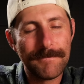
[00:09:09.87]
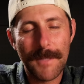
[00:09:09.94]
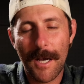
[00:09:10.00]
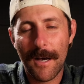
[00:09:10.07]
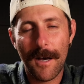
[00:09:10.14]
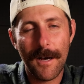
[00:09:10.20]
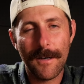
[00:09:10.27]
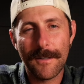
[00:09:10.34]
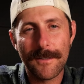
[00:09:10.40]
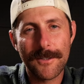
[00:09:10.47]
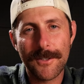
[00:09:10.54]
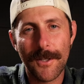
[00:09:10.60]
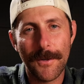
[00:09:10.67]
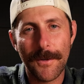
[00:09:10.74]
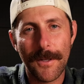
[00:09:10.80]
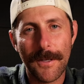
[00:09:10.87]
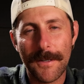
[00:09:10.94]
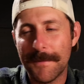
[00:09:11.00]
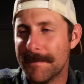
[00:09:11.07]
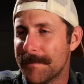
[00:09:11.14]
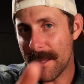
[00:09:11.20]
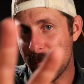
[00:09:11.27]
Oh, so good.
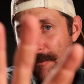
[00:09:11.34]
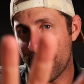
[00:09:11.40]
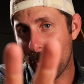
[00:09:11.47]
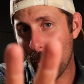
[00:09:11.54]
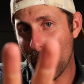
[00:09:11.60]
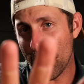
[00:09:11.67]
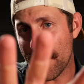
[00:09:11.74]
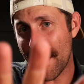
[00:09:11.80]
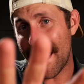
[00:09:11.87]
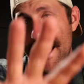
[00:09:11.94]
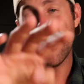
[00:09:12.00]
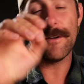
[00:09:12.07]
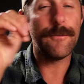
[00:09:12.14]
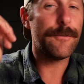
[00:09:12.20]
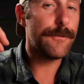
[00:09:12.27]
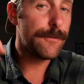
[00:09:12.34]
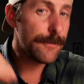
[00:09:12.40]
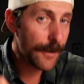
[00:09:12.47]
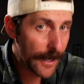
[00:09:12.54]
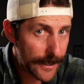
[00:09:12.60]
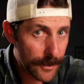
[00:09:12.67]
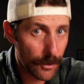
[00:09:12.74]
The fourth and
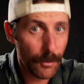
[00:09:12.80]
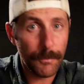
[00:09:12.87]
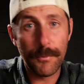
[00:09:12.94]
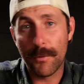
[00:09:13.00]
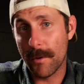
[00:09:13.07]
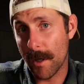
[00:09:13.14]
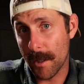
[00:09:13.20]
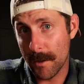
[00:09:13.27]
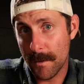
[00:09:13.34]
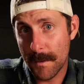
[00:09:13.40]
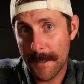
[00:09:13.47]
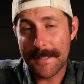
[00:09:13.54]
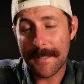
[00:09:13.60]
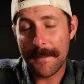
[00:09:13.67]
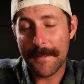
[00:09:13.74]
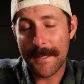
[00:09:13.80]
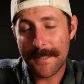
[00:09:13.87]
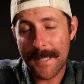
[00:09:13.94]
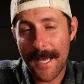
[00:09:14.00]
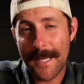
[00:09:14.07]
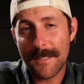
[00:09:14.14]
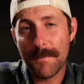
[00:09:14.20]
final pro is that this
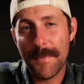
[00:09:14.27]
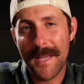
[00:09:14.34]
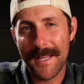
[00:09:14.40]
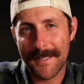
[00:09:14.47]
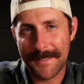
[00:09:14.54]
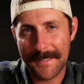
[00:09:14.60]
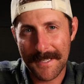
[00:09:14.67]
has pit